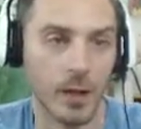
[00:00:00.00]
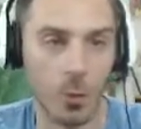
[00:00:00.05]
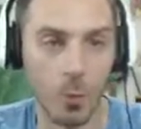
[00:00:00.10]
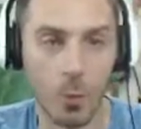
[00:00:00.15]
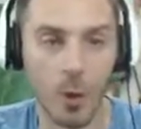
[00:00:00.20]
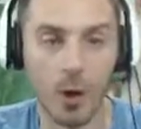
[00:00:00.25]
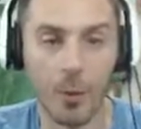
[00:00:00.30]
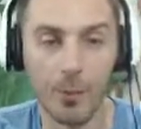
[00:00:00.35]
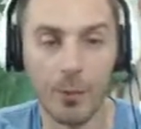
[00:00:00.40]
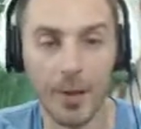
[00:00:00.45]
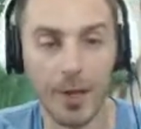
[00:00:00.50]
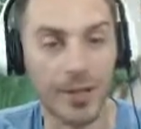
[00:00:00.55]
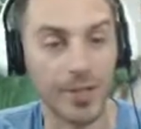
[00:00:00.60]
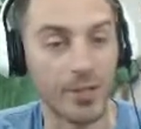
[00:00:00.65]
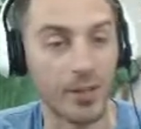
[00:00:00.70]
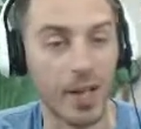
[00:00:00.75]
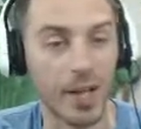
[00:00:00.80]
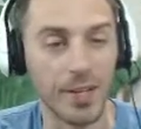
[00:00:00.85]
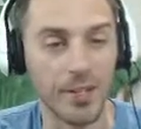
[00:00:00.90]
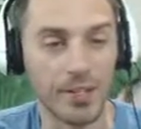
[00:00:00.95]
A
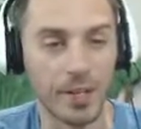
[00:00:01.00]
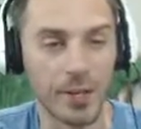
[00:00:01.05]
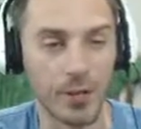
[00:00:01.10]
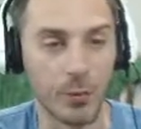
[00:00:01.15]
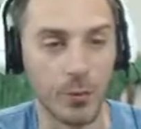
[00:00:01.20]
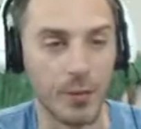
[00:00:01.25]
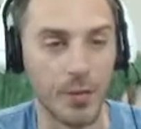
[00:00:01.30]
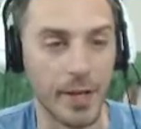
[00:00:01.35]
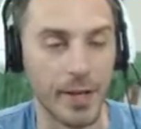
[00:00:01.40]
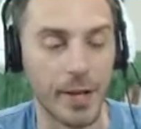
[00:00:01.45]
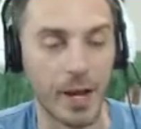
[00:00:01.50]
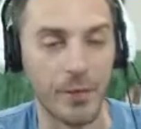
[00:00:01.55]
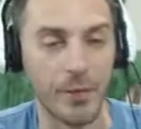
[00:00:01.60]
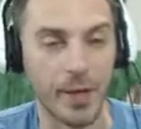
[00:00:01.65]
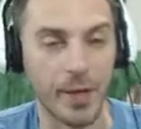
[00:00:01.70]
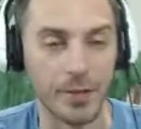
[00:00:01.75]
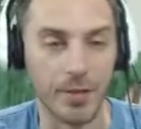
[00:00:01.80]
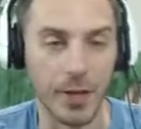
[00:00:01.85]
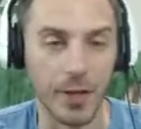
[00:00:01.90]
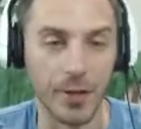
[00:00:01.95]
well-placed Lysander will take out
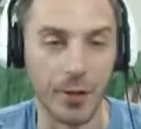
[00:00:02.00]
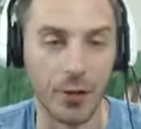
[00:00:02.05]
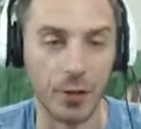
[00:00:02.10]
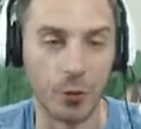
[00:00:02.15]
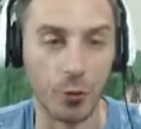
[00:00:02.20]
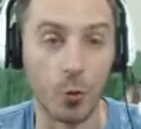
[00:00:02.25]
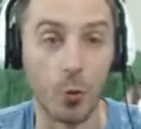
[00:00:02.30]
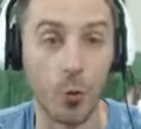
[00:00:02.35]
that Zygarde